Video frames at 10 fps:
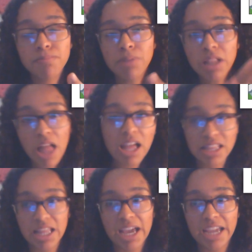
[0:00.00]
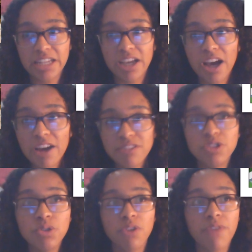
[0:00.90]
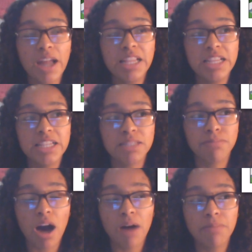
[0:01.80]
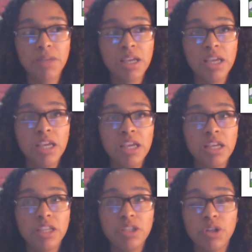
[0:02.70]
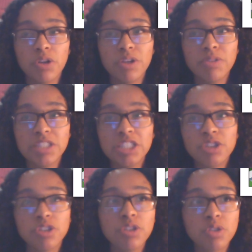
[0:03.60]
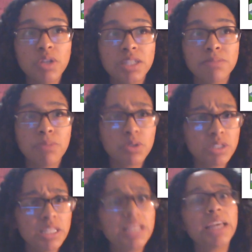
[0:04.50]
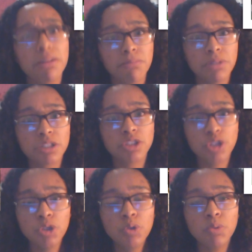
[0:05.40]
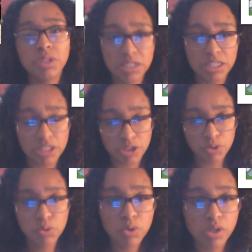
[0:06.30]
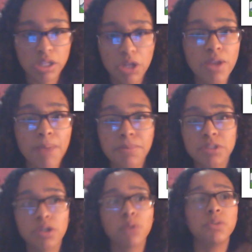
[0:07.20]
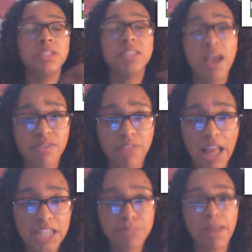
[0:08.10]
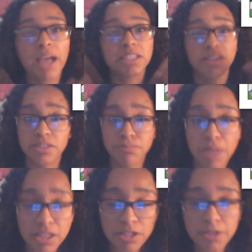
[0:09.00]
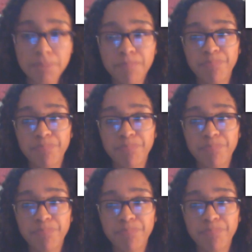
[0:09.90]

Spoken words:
plot line of Zuko finding his mom, it was introduced to us mostly like in book two and in the Zuko alone episode when he's having flashbacks of his mother.